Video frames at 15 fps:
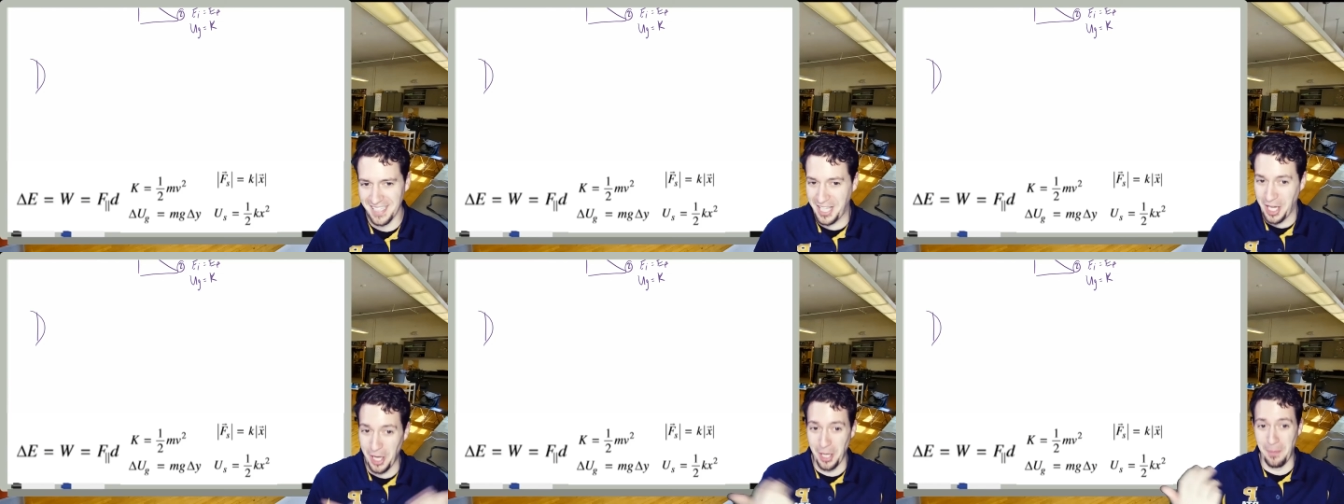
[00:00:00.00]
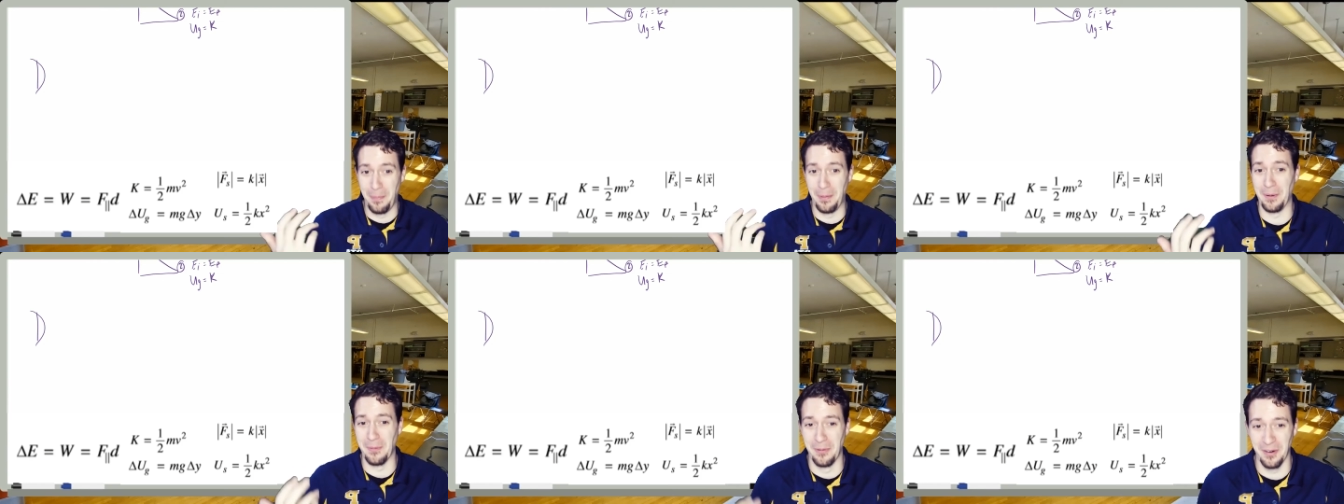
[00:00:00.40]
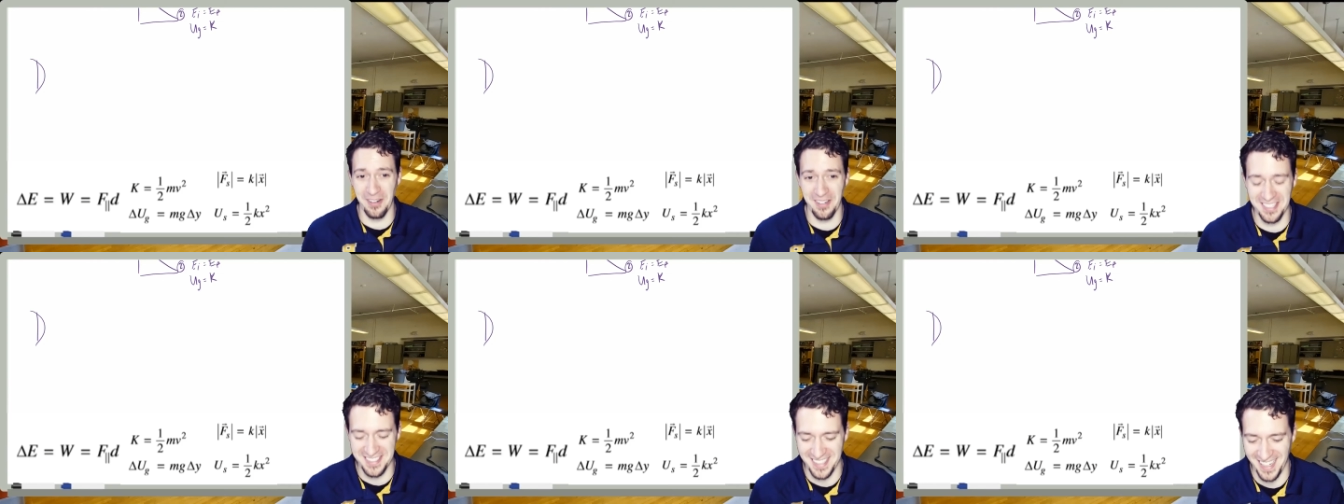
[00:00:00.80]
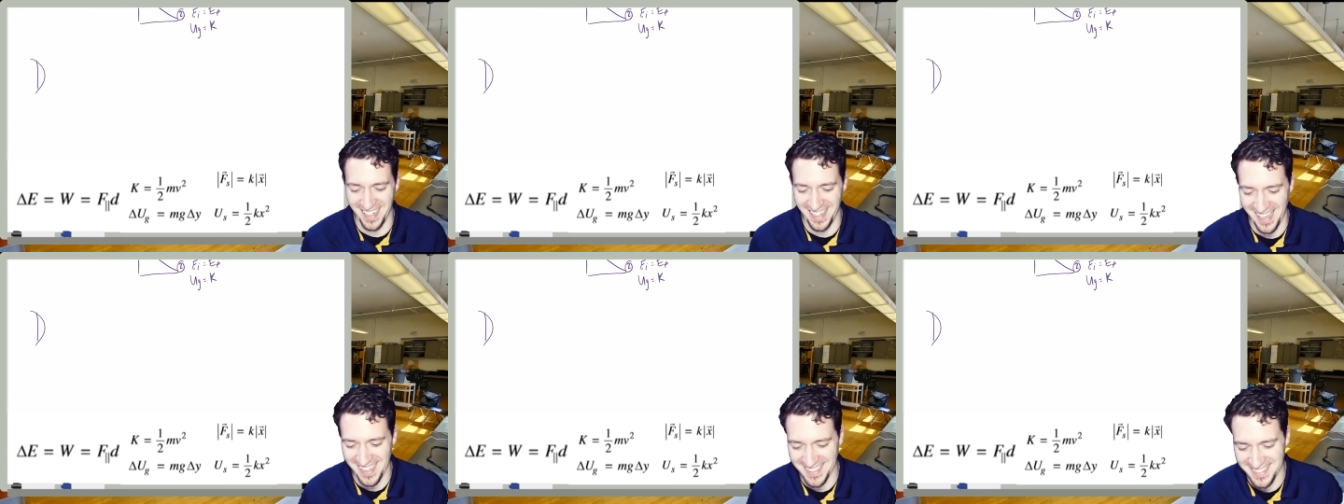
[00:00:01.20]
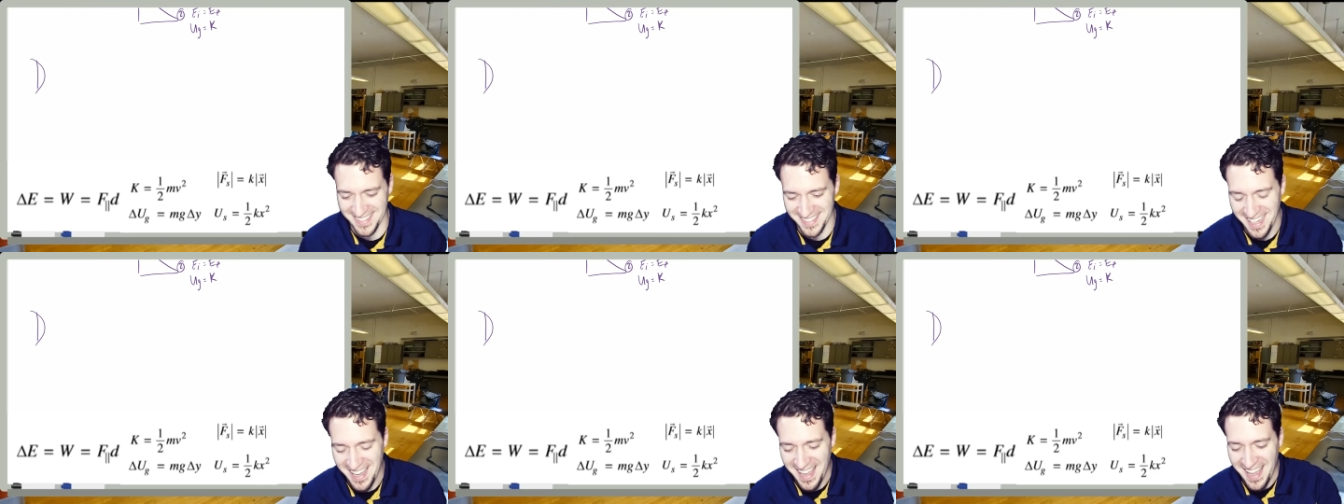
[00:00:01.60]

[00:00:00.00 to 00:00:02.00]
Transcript: it could be worse, I guess.